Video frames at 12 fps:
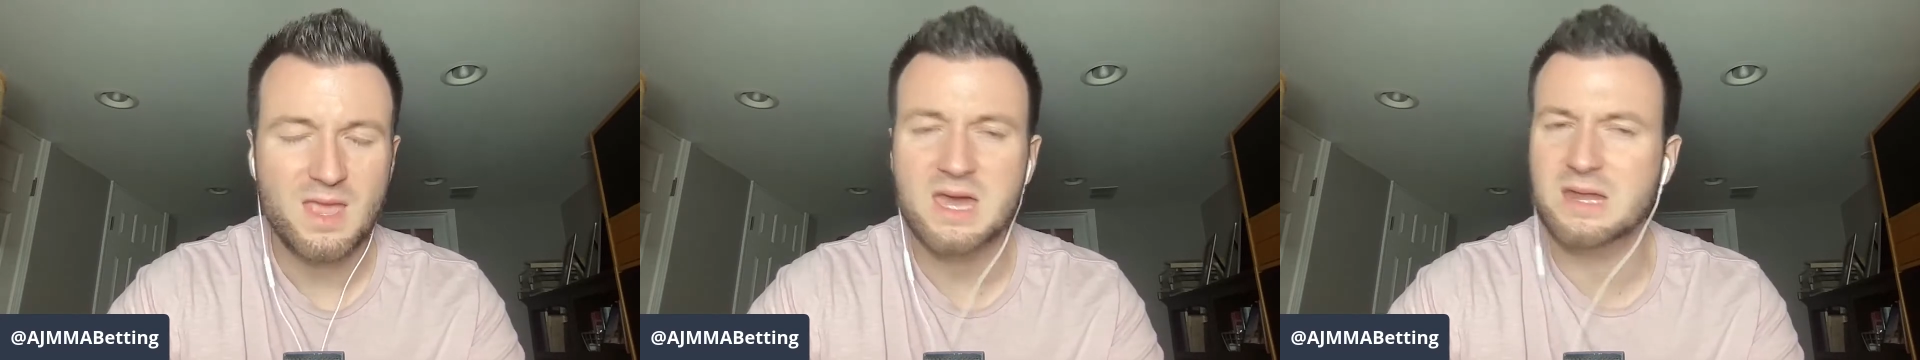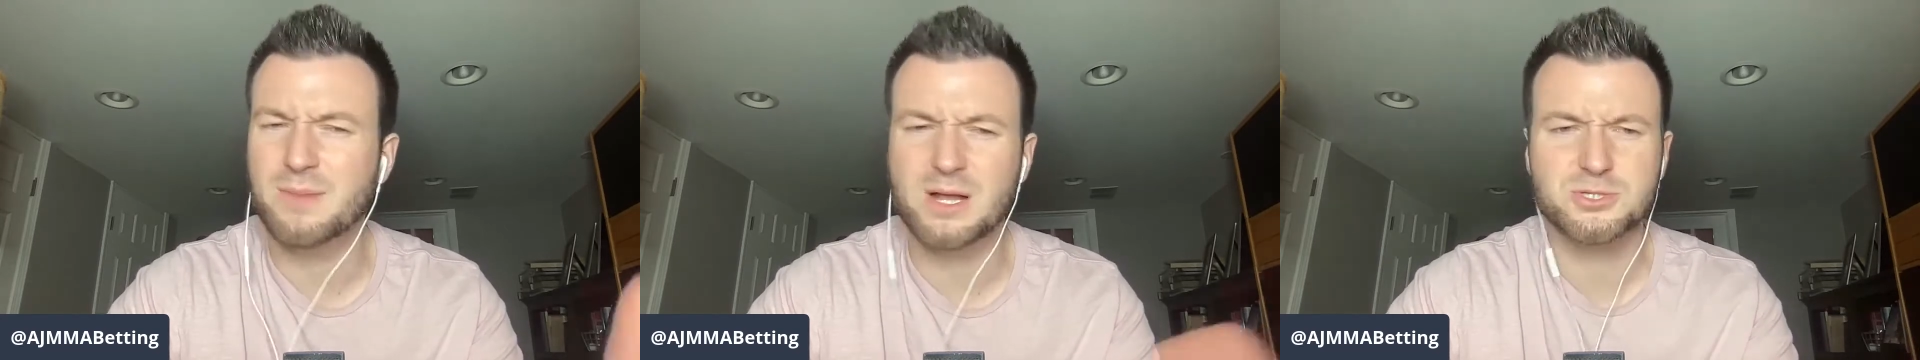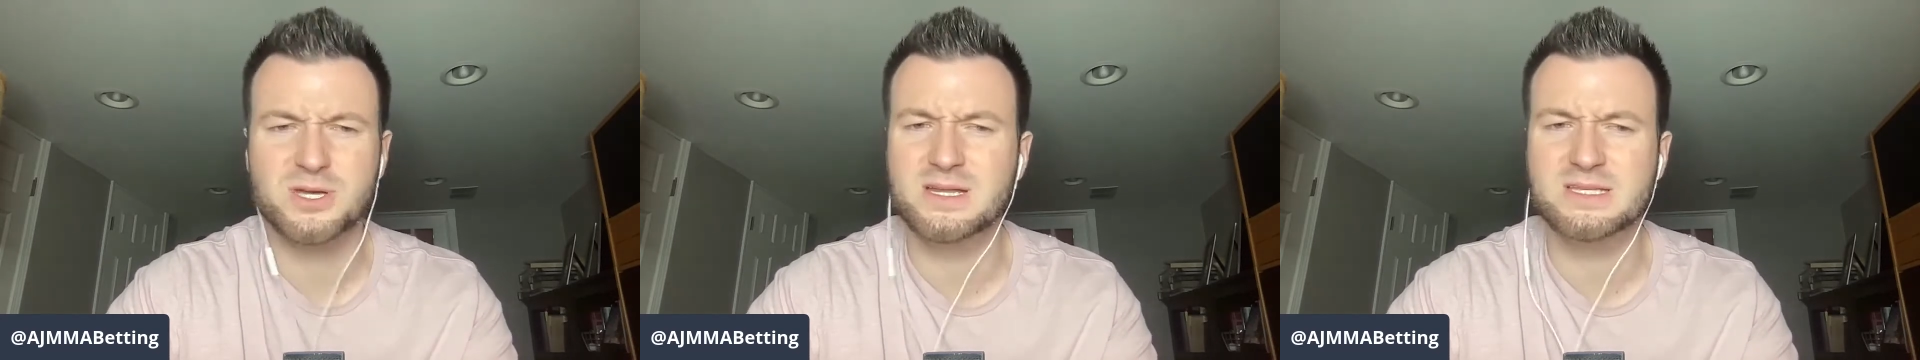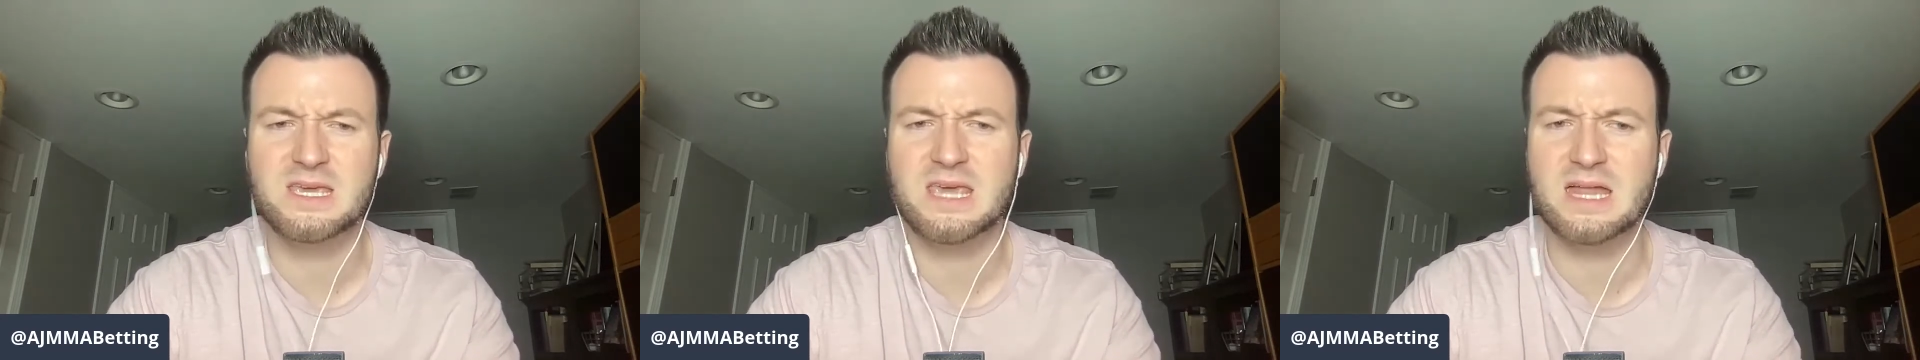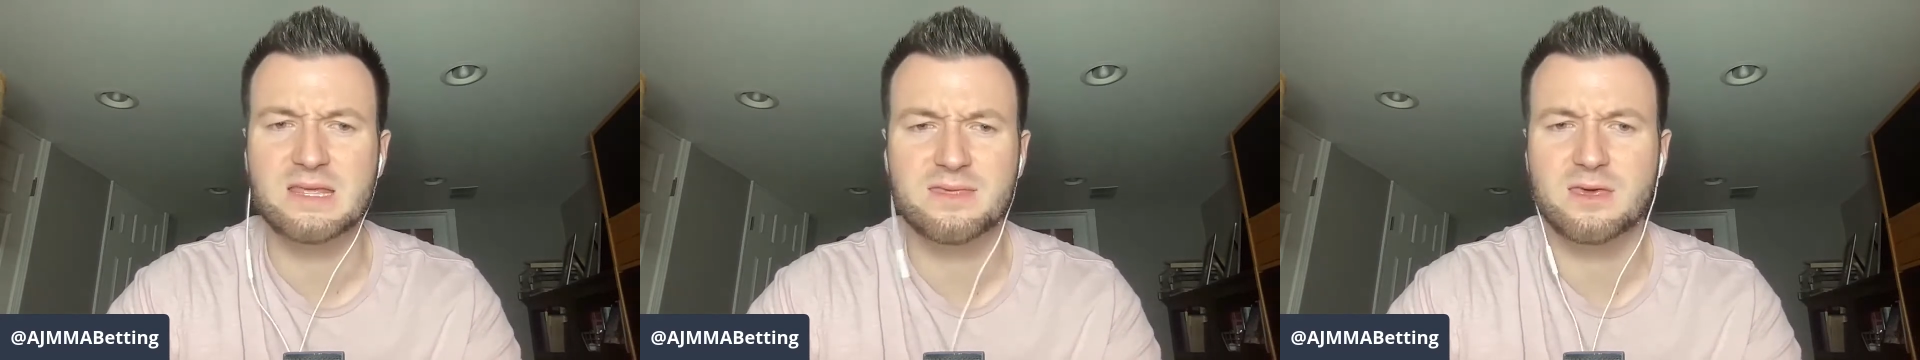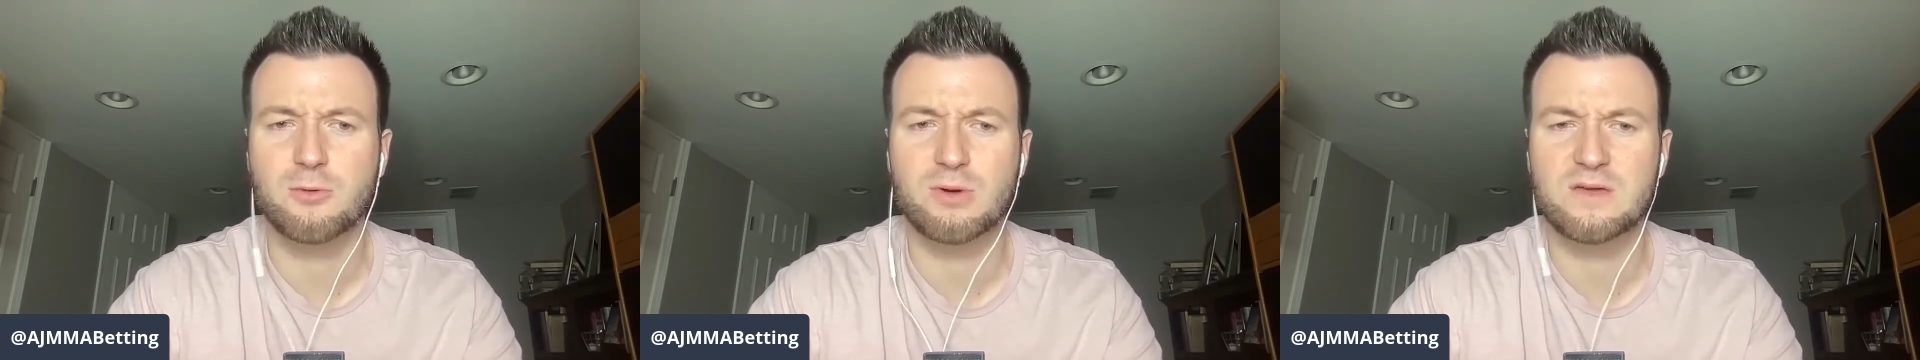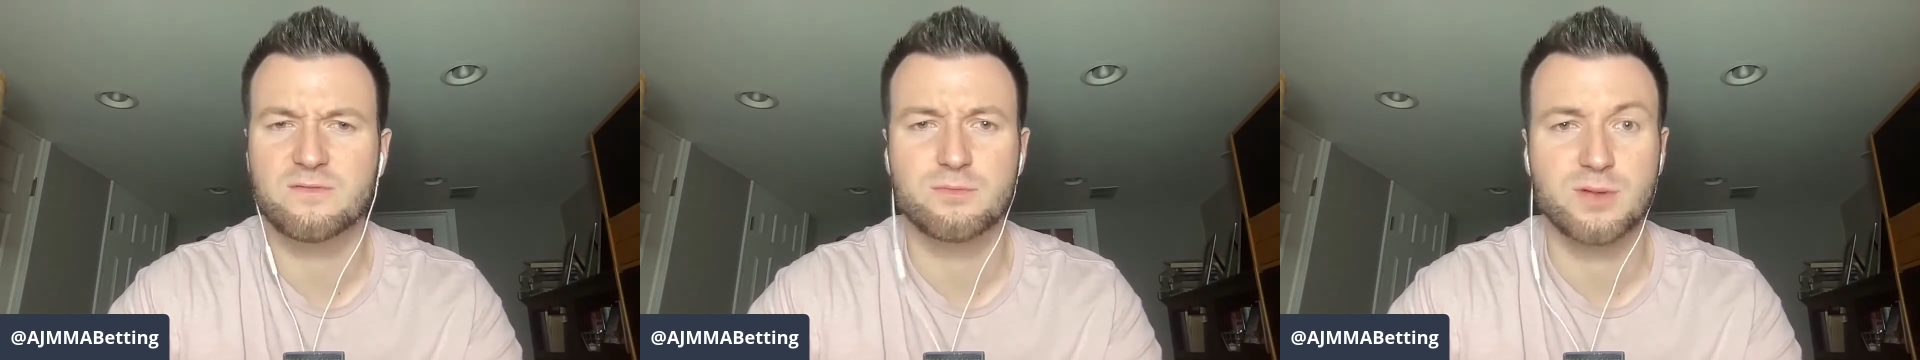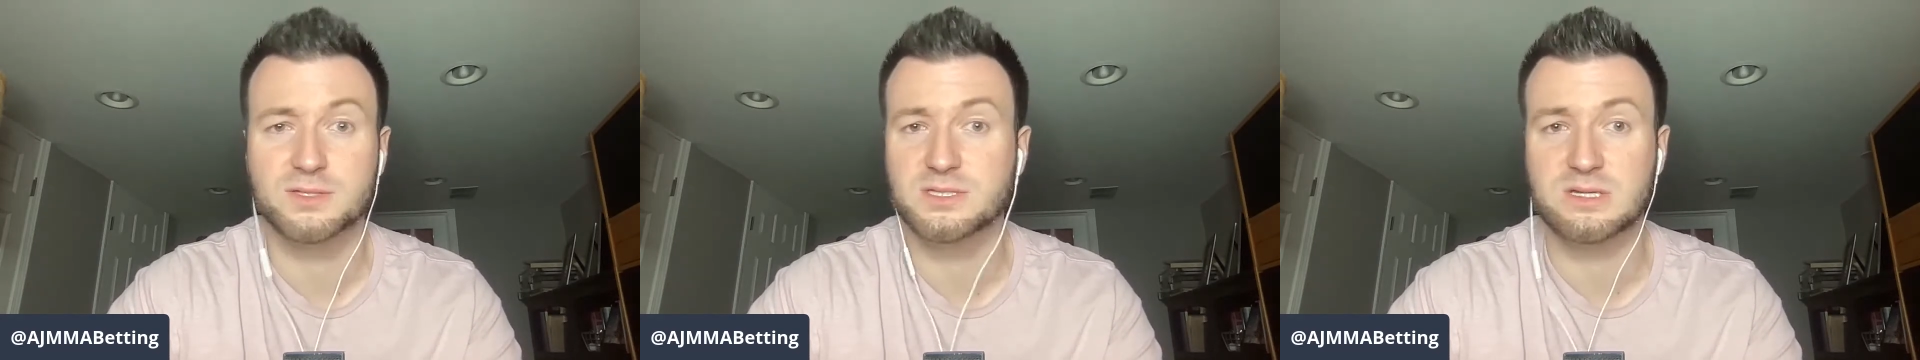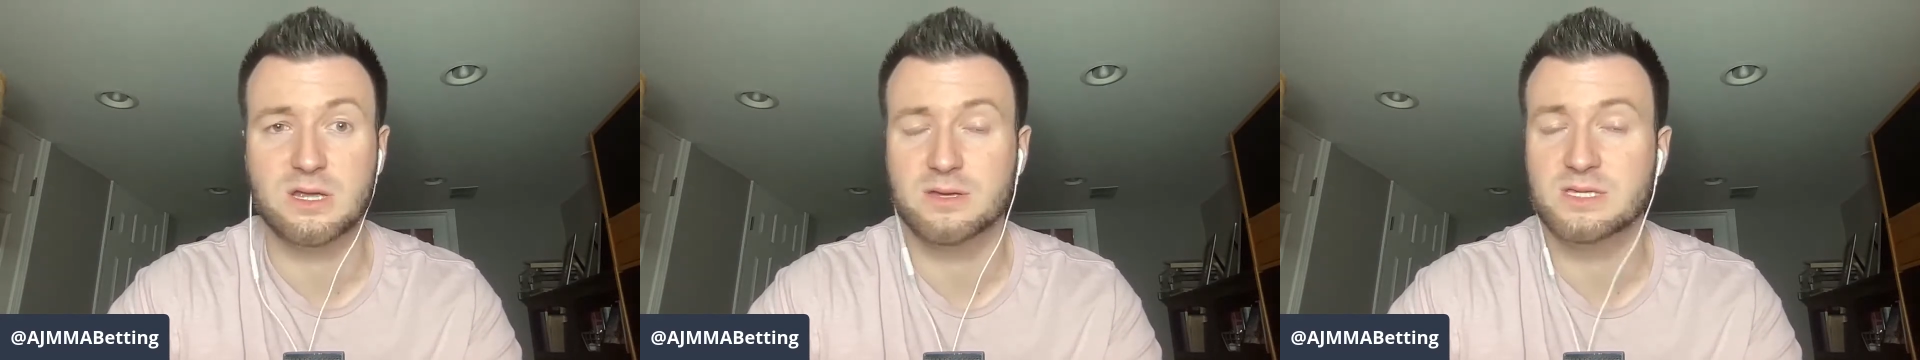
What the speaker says: And I'm not trying to take anything away from Brunson here.